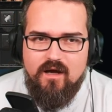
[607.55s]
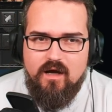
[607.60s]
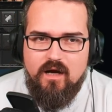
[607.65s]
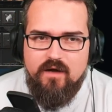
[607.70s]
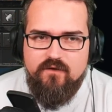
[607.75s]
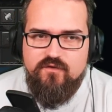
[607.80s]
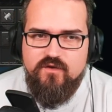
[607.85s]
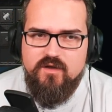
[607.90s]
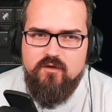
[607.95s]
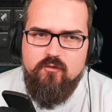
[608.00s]

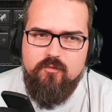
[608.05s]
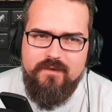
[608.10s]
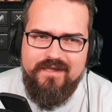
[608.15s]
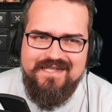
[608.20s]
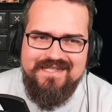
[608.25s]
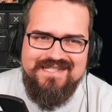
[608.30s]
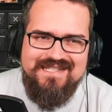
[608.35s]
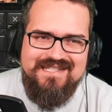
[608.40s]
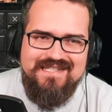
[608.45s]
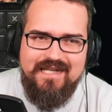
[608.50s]
I think it will be
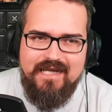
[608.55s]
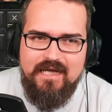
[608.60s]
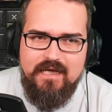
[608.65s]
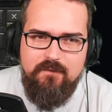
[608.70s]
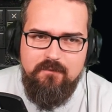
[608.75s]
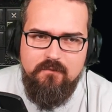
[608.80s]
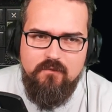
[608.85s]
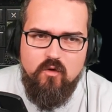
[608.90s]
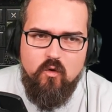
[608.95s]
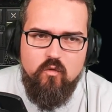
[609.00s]
the
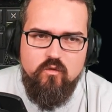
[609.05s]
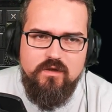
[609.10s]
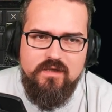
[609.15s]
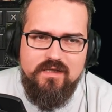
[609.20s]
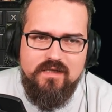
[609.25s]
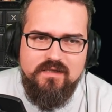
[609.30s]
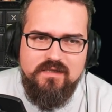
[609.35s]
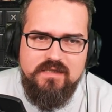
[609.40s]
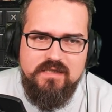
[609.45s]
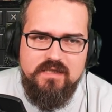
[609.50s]
same, only
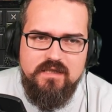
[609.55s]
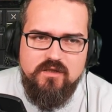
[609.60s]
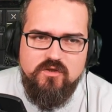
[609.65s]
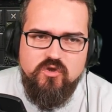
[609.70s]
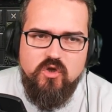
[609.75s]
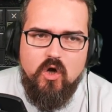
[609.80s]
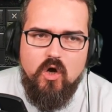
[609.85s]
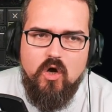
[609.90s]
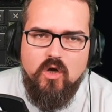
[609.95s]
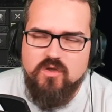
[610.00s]
that the
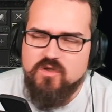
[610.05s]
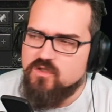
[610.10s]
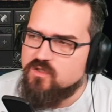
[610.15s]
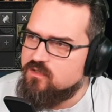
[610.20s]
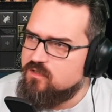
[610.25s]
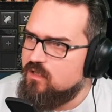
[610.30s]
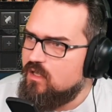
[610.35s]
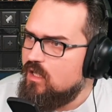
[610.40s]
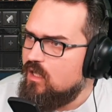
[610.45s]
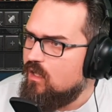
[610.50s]

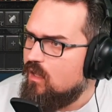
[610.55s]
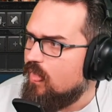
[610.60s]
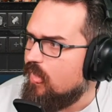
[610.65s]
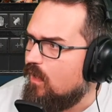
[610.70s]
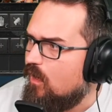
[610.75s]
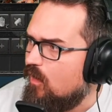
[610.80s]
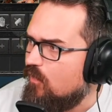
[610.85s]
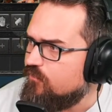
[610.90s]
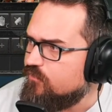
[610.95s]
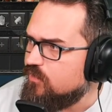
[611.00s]
cost
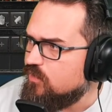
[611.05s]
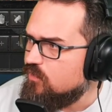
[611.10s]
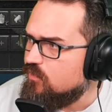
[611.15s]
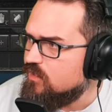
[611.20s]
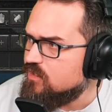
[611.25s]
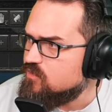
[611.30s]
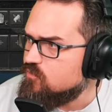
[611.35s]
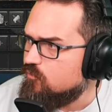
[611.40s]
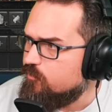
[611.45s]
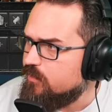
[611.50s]
of the
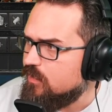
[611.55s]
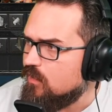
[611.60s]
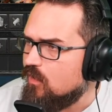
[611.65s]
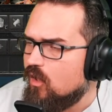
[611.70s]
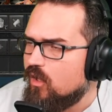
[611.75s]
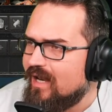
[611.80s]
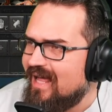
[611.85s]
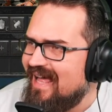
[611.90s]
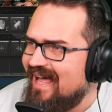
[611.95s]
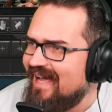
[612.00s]
units will be a
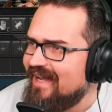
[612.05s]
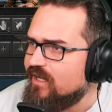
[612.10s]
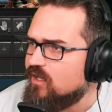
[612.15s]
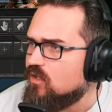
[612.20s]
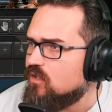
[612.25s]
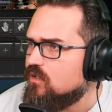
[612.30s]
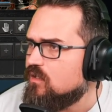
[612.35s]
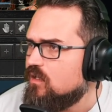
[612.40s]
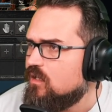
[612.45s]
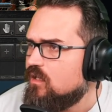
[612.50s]
lot
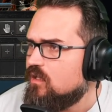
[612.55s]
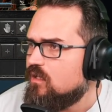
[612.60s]
higher.